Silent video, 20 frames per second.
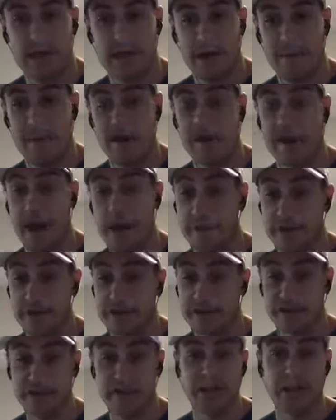I'm like, I'm gonna
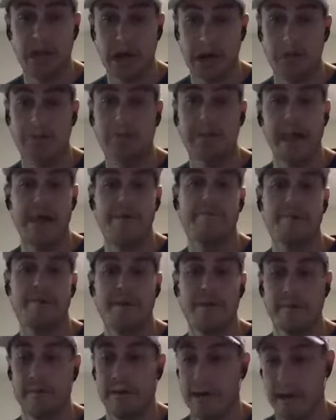just go down
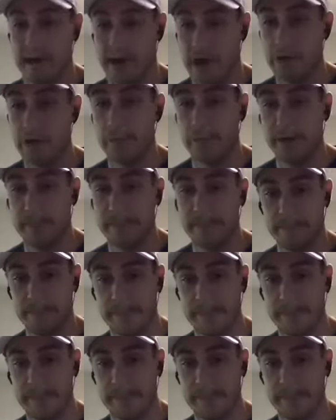there and open it.